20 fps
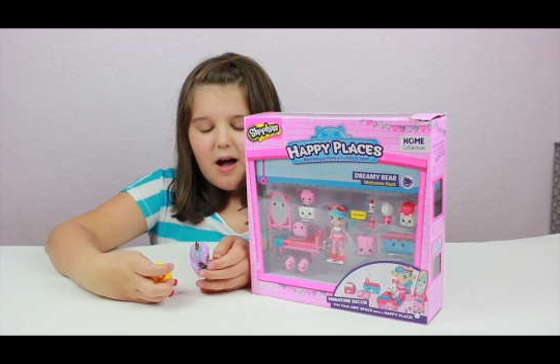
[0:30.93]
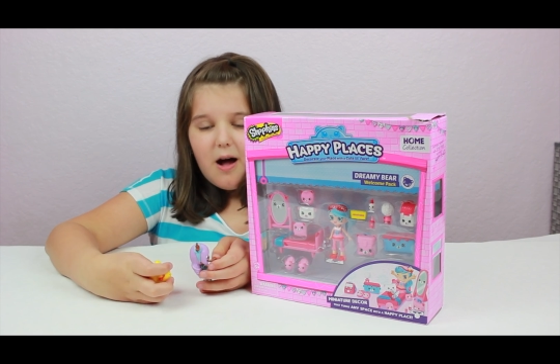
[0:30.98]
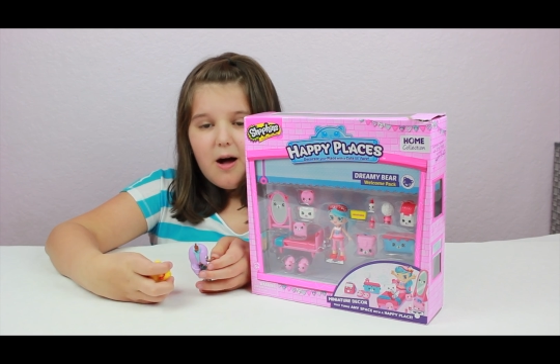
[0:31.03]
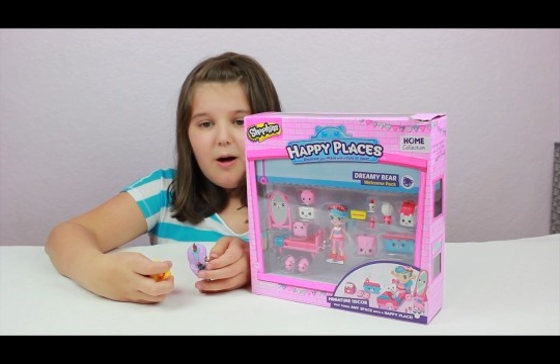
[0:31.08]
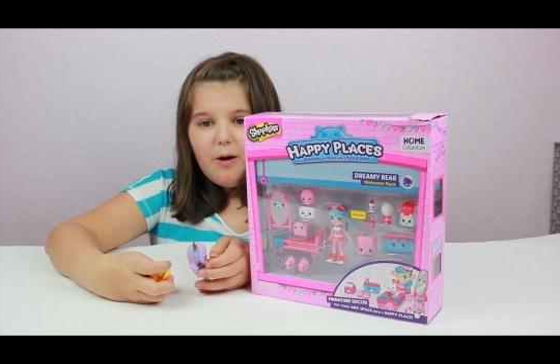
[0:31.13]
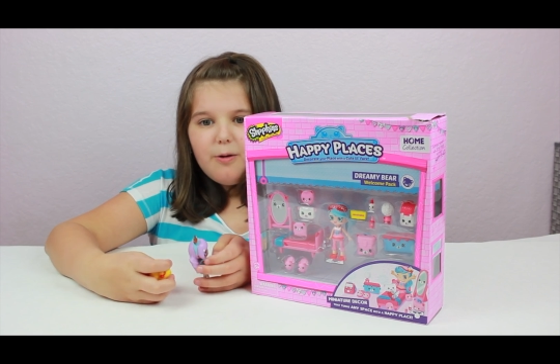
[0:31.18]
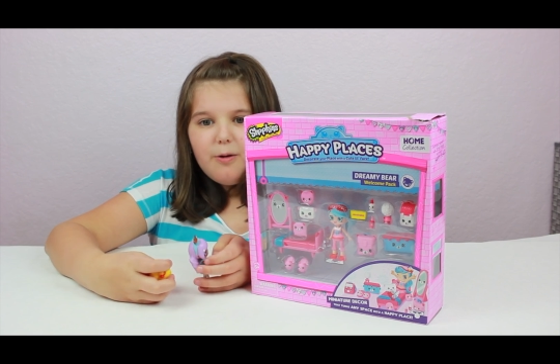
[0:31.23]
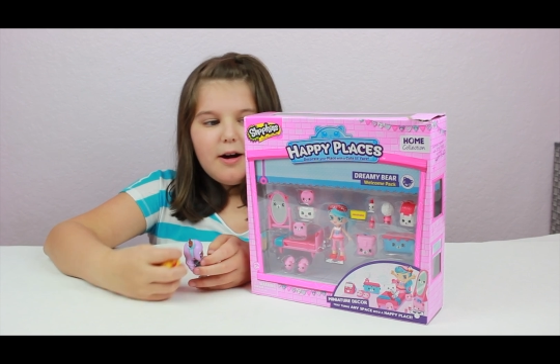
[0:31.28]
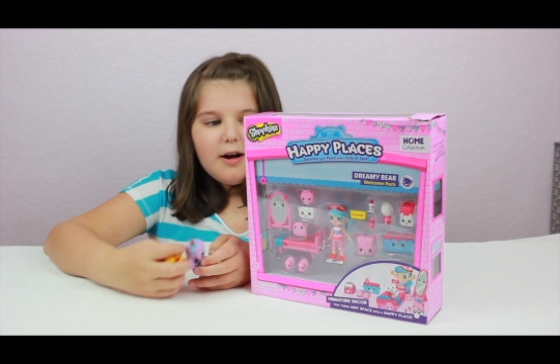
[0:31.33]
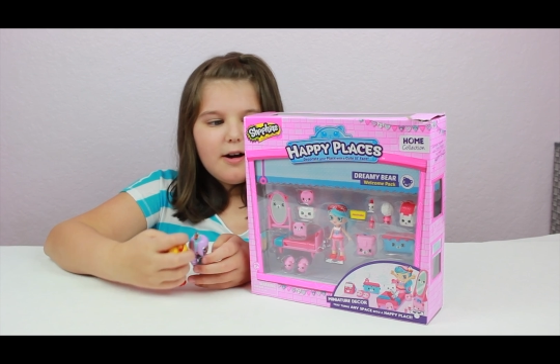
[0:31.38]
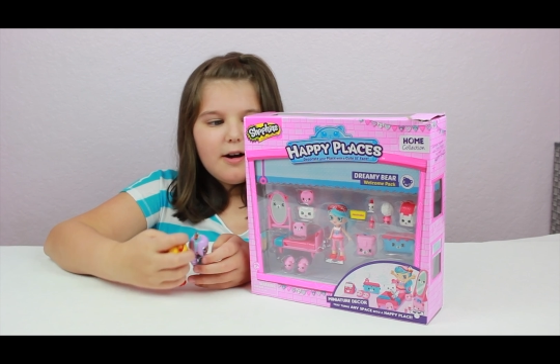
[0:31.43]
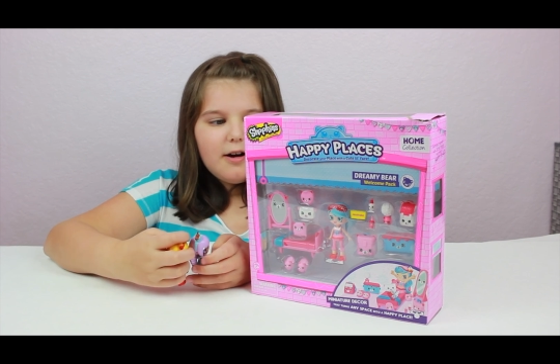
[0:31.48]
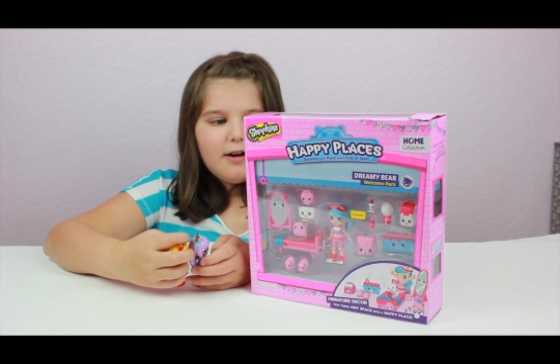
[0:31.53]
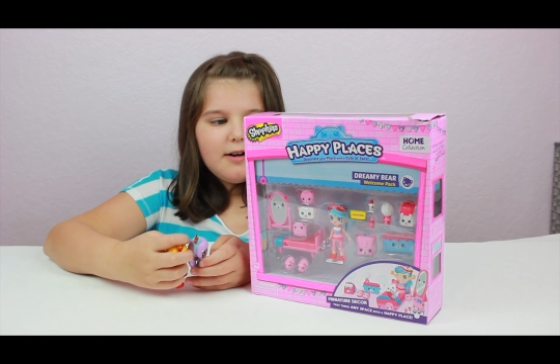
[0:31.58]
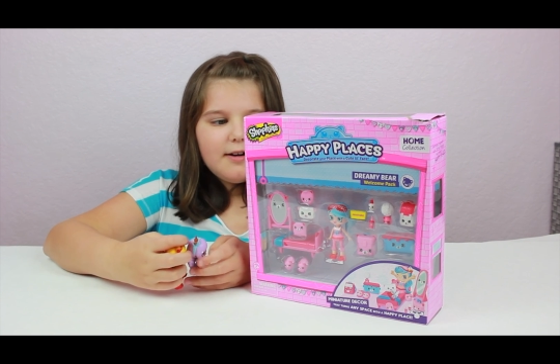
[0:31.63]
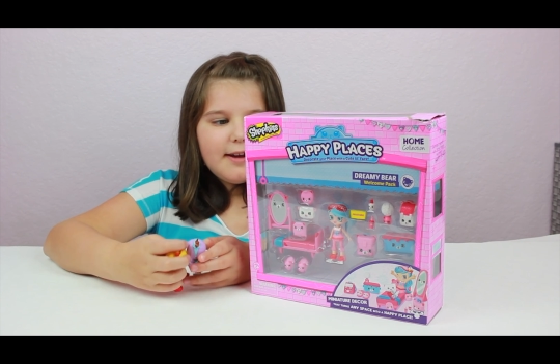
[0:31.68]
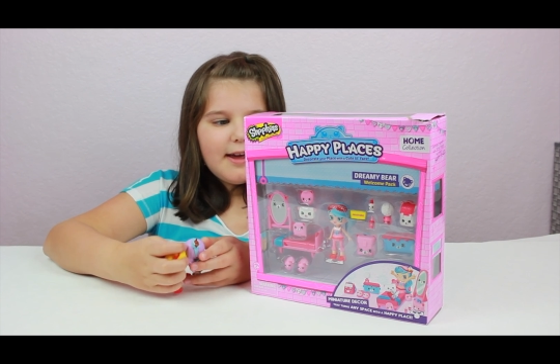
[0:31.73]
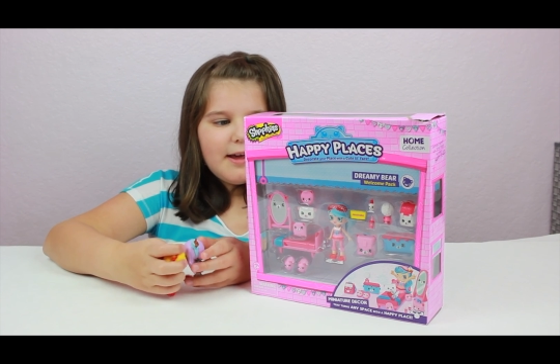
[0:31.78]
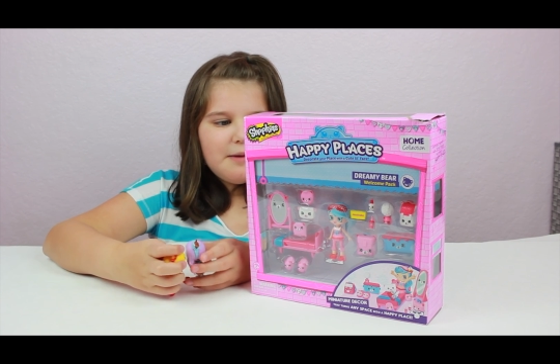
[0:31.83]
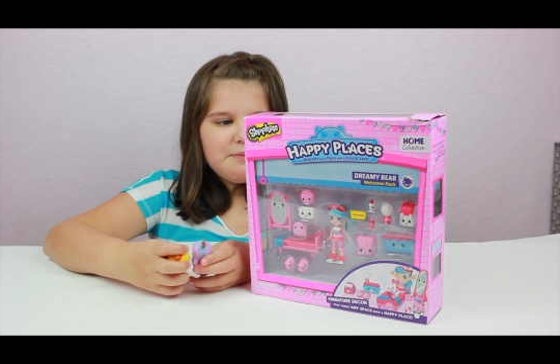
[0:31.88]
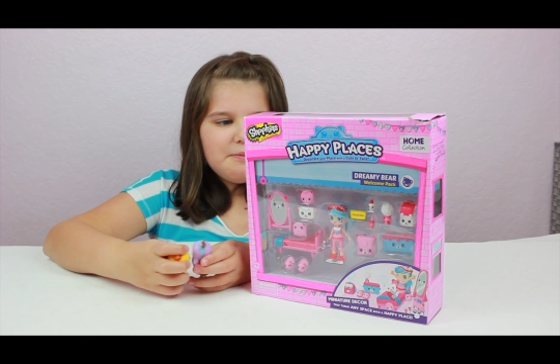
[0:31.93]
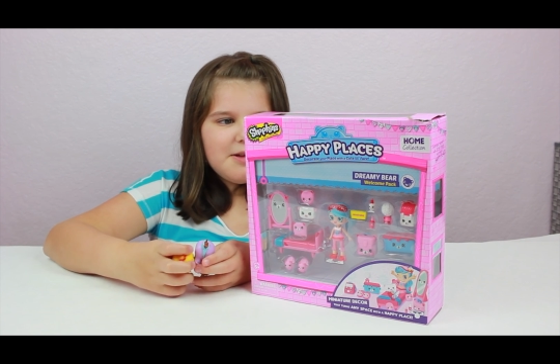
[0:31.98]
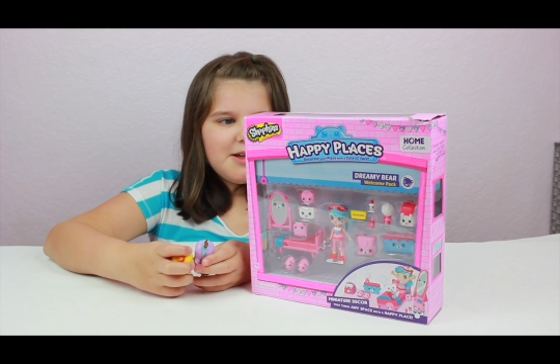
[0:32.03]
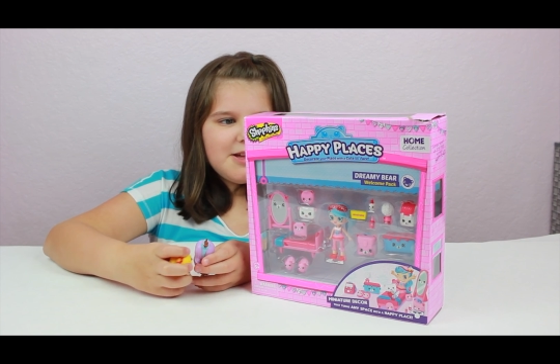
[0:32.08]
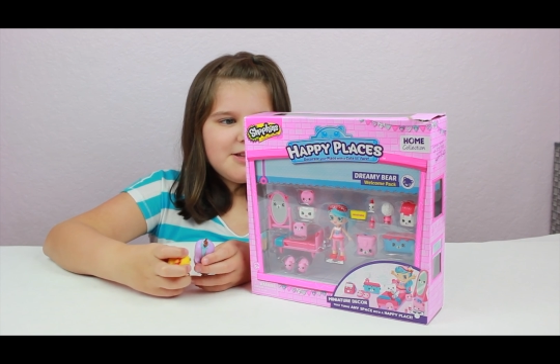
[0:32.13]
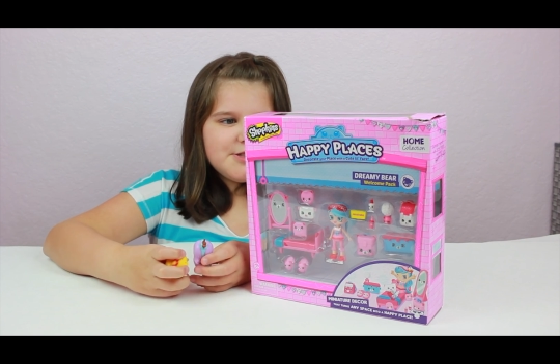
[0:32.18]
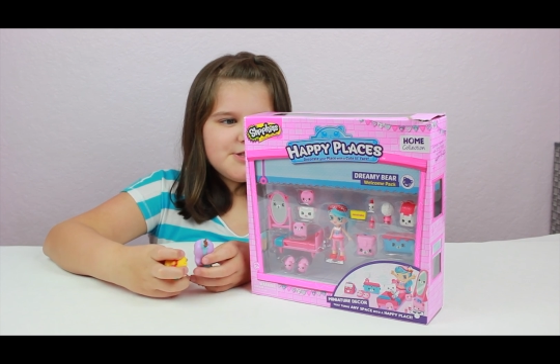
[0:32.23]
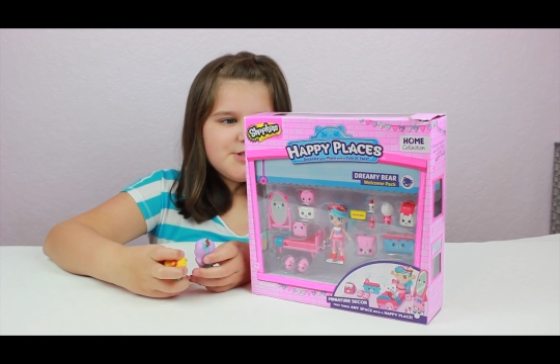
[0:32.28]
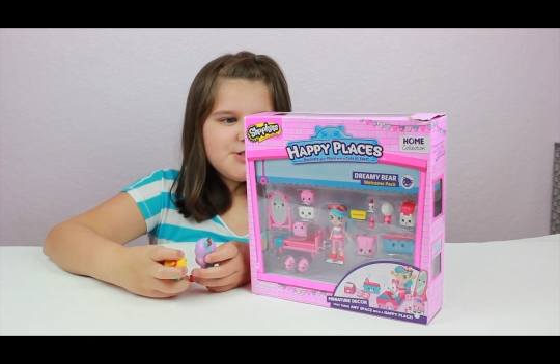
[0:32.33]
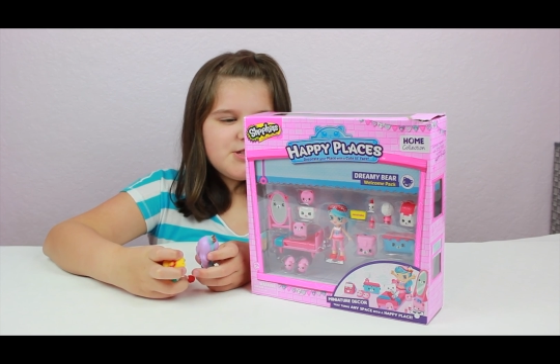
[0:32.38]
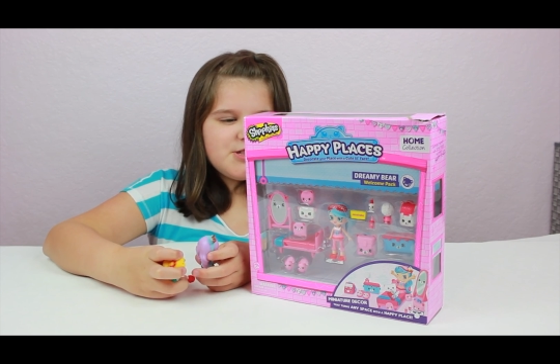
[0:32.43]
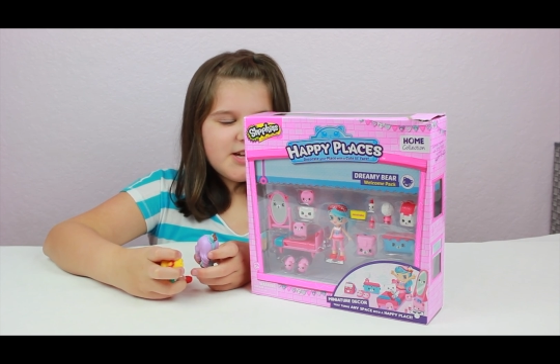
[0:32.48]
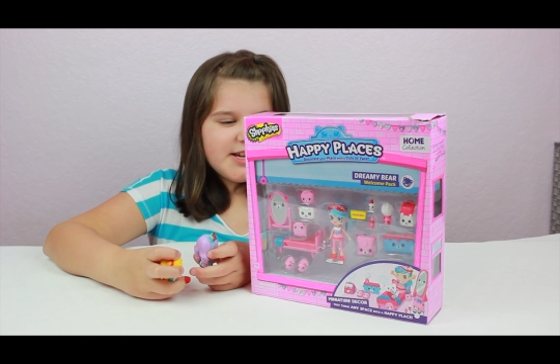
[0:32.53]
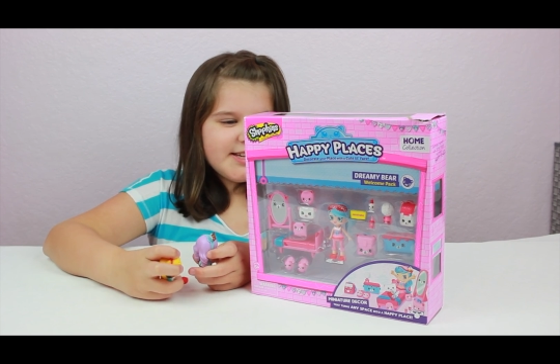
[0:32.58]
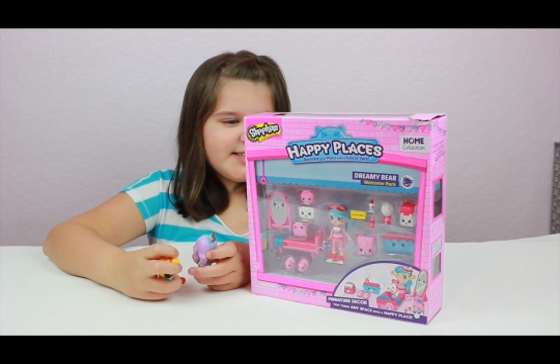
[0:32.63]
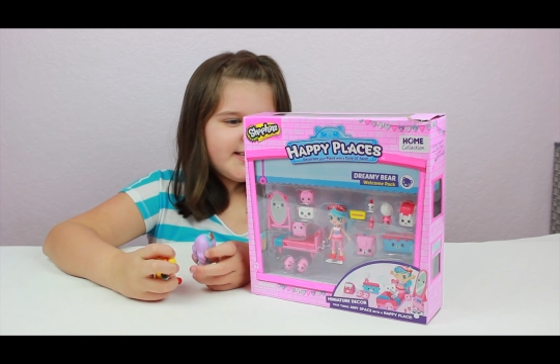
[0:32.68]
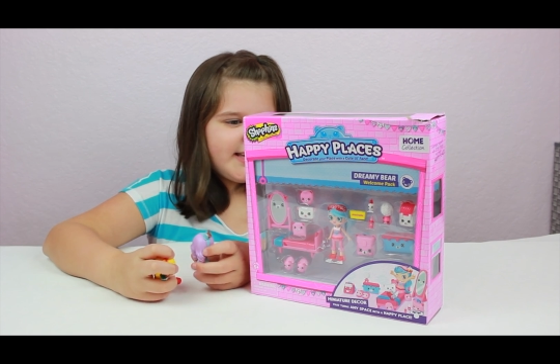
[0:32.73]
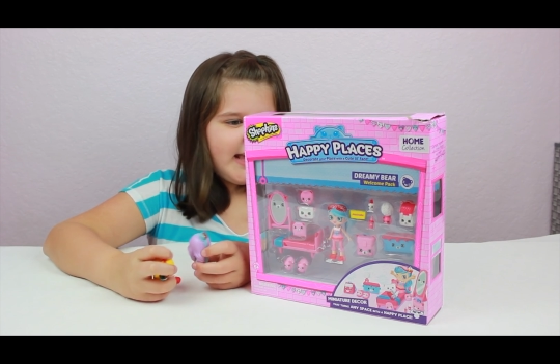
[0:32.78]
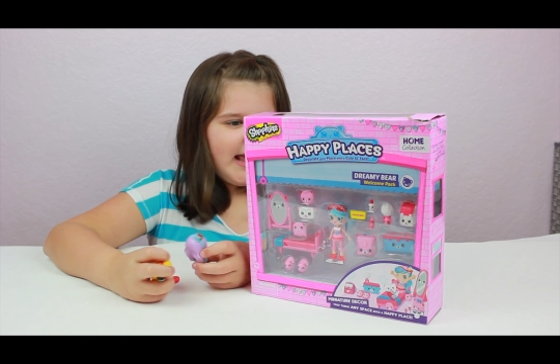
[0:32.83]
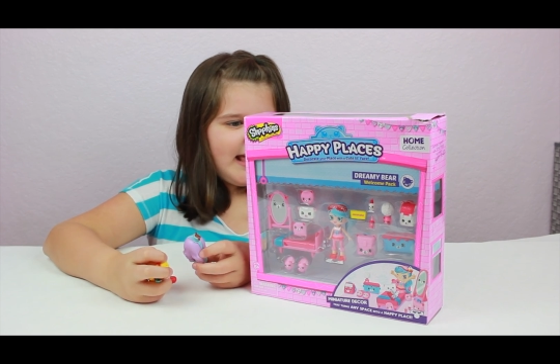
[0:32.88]
Oh, her name is
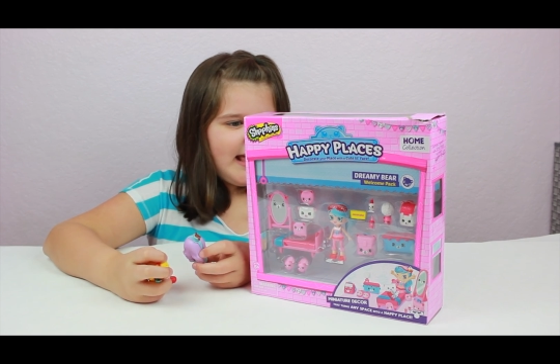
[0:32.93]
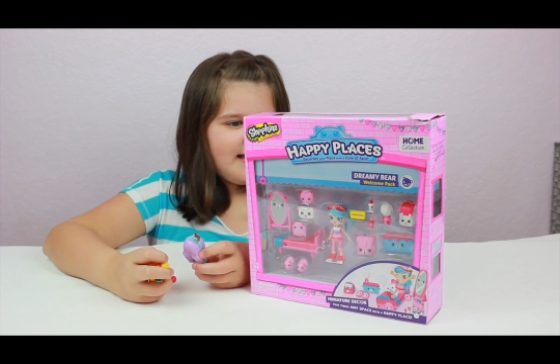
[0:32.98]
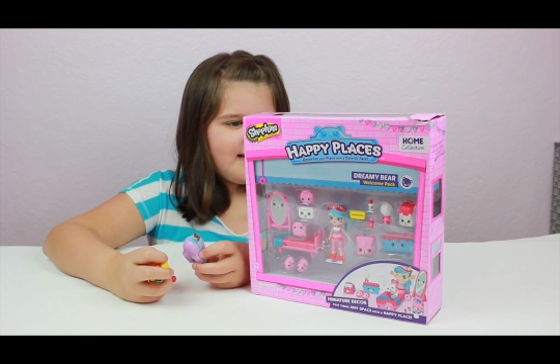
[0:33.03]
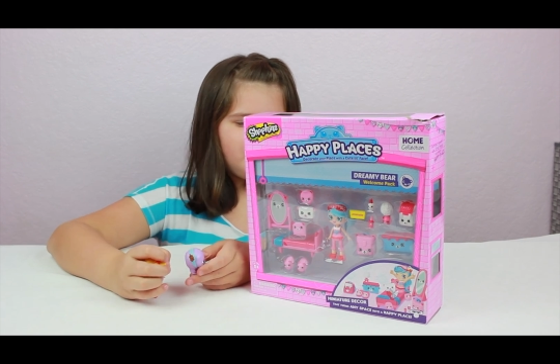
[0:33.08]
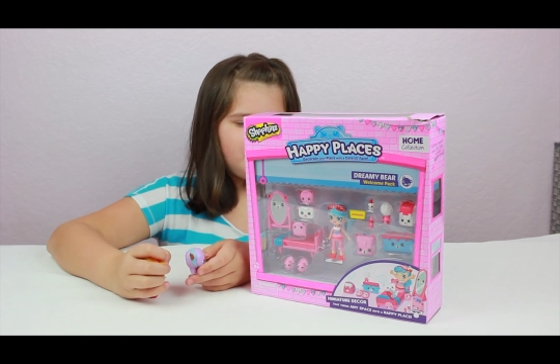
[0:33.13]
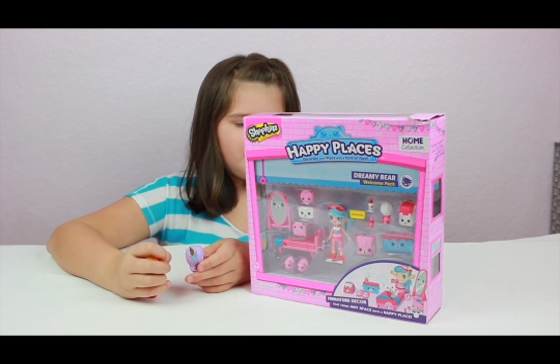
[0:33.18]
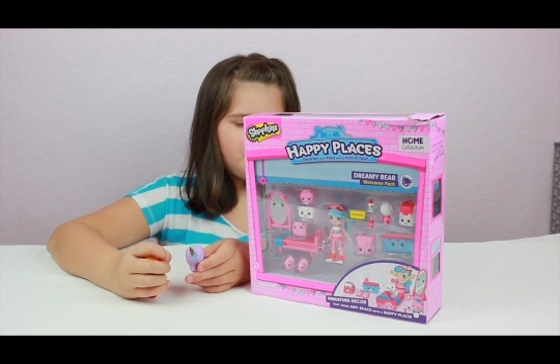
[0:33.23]
Jessicake.